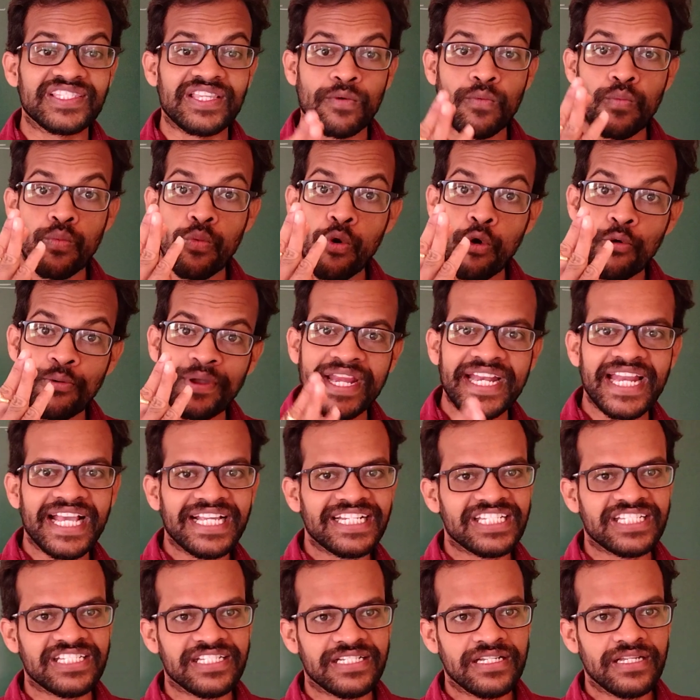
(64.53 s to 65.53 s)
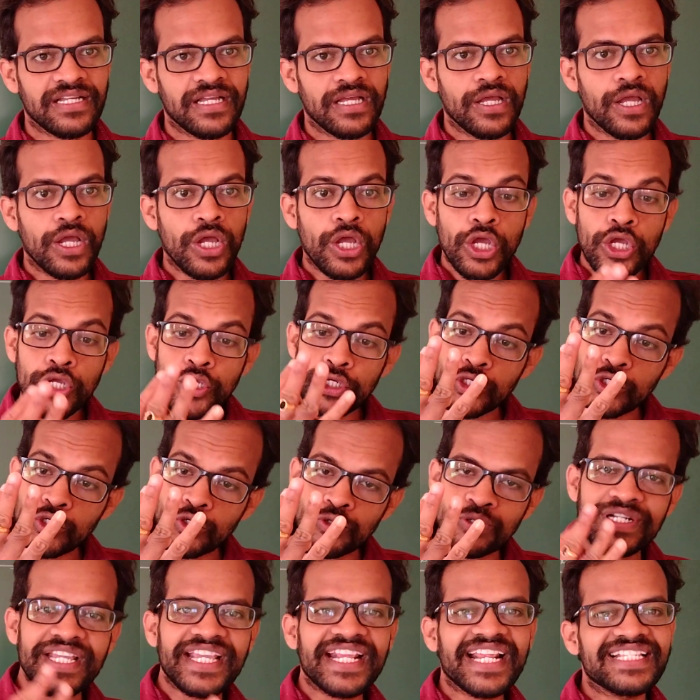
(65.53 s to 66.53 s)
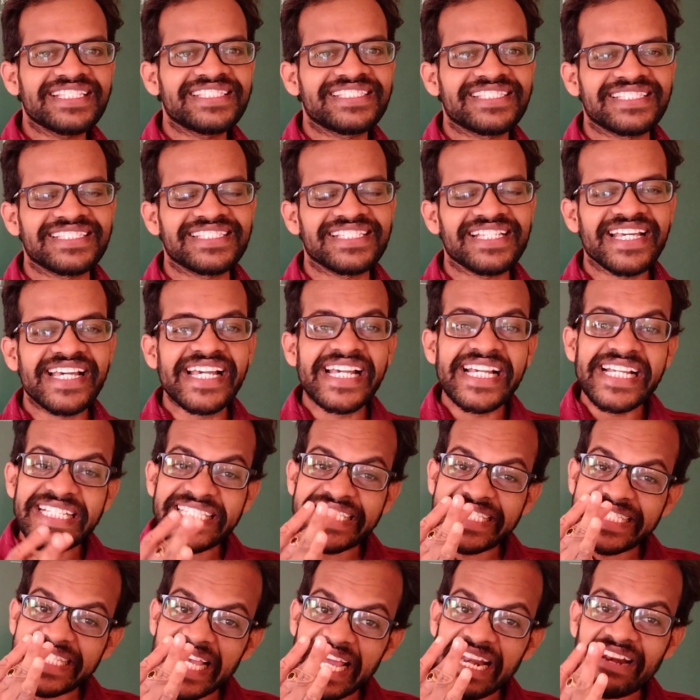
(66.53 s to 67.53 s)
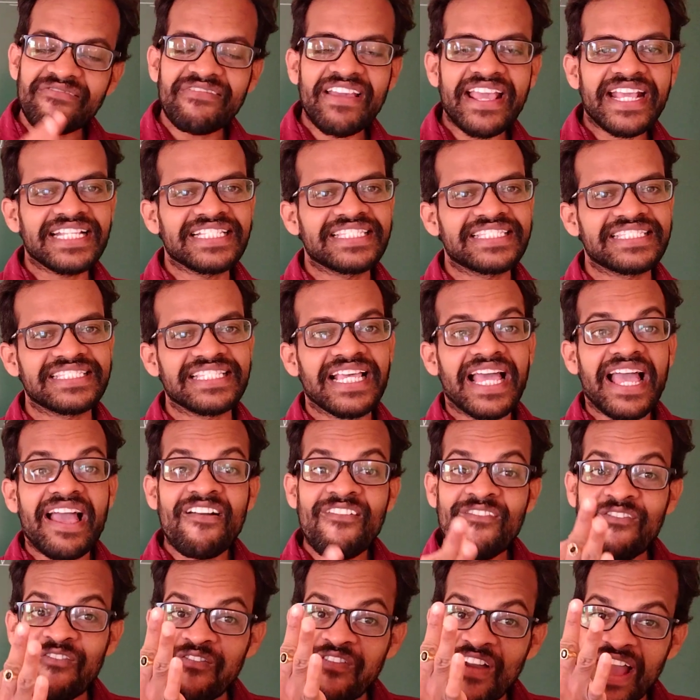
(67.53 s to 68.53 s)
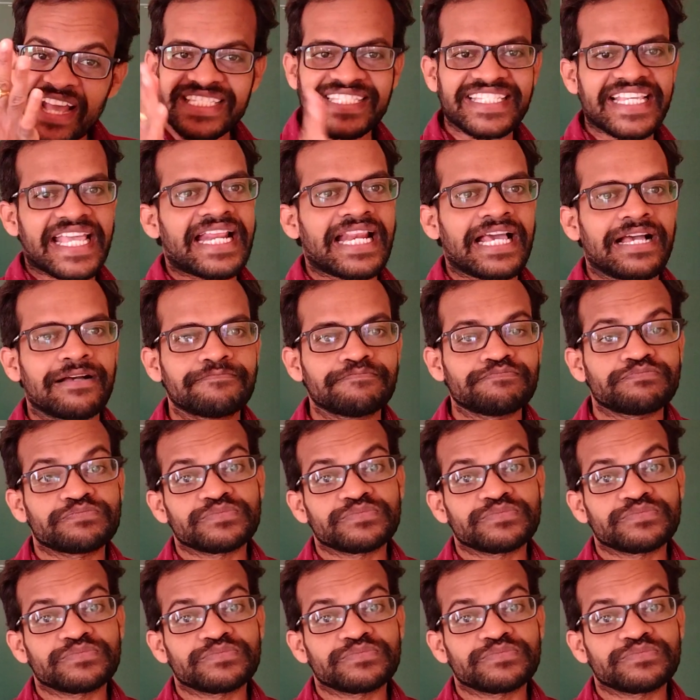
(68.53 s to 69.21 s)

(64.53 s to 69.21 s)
the oviduct, uterus, cervix, vagina,